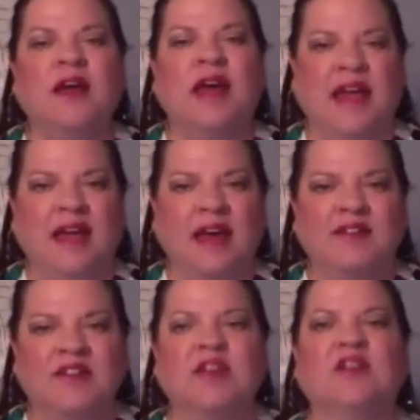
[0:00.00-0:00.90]

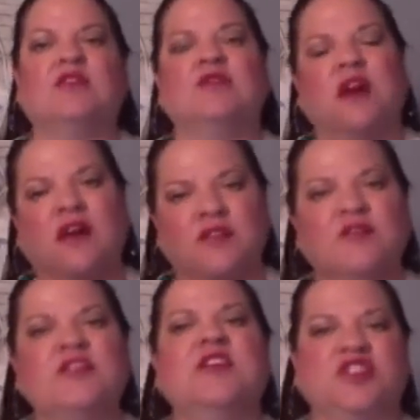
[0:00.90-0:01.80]
and include
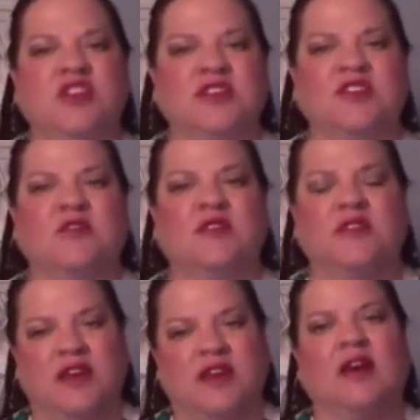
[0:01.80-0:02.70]
other teachings so
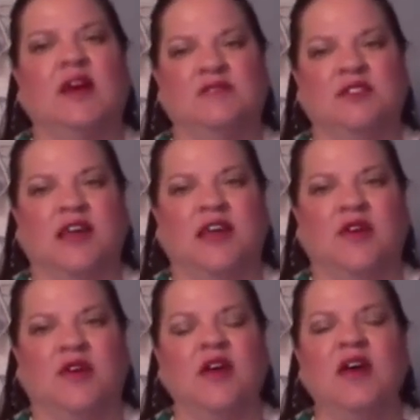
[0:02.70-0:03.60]
that they can come
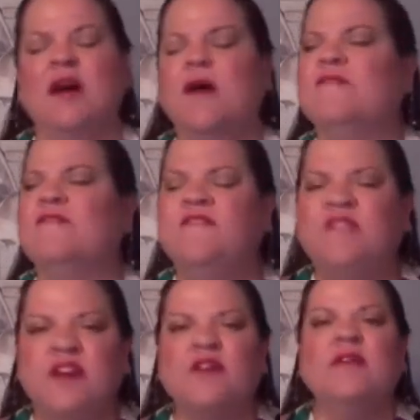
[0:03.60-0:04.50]
together.
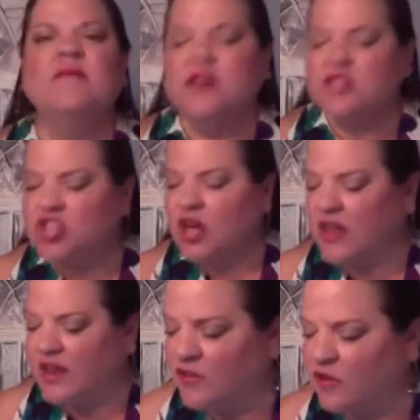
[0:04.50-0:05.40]
Very much a
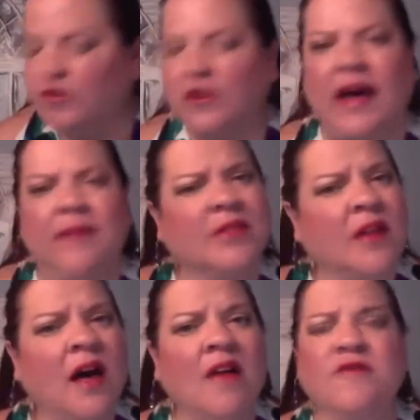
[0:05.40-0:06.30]
lot of overlap,
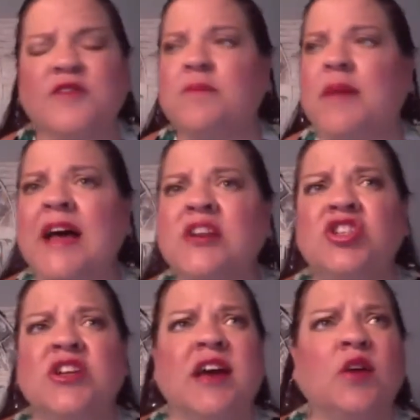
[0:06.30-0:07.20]
love,
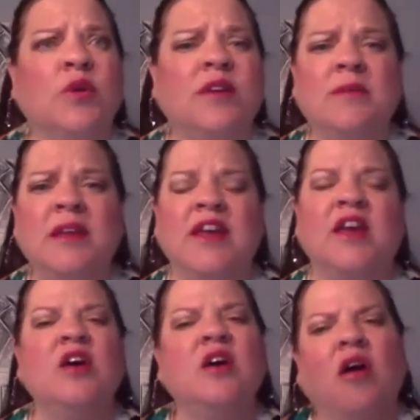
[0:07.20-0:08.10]
compassion,
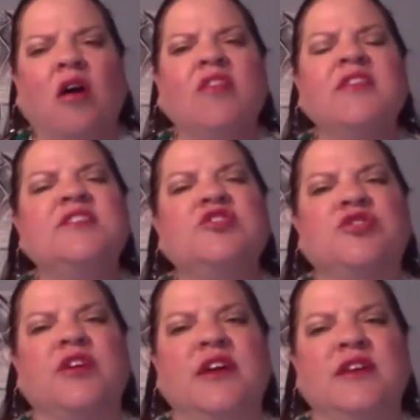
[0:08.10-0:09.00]
equanimity, all these
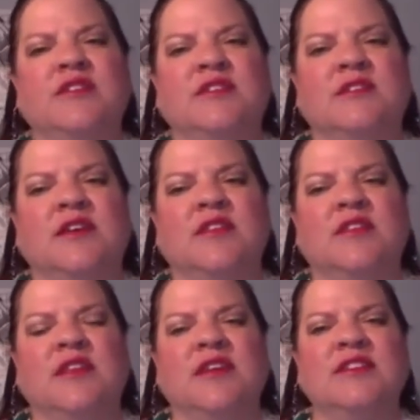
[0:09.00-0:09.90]
traits and
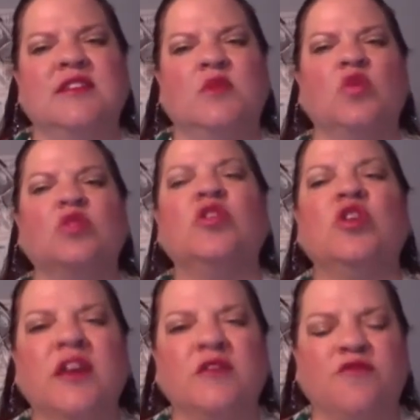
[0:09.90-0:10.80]
the things that we're
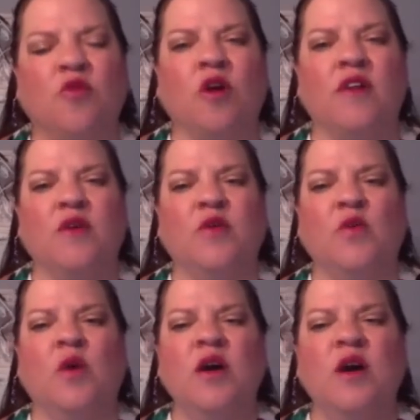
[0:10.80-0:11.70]
looking for and that
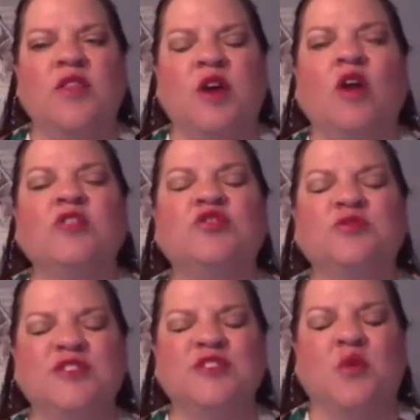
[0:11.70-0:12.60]
the
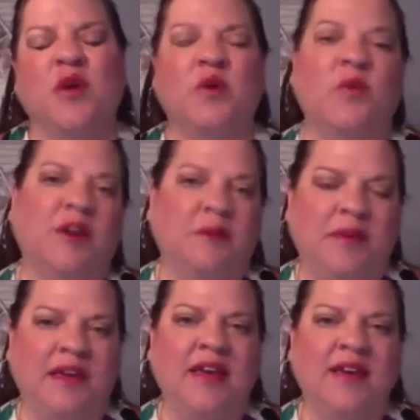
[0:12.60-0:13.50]
altruistic way we want to
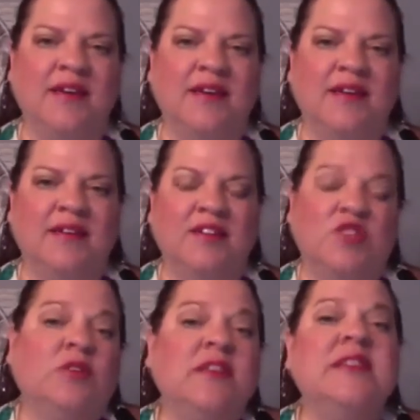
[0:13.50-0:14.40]
be
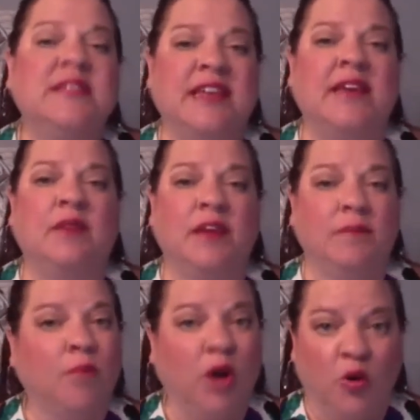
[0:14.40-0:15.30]
is really the same
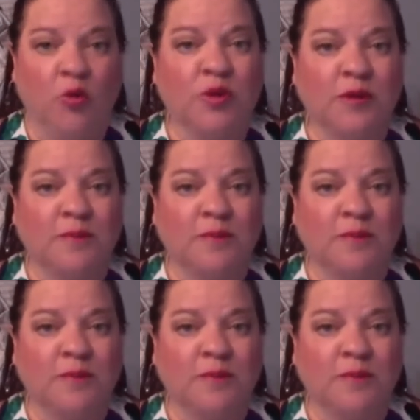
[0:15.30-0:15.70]
in both.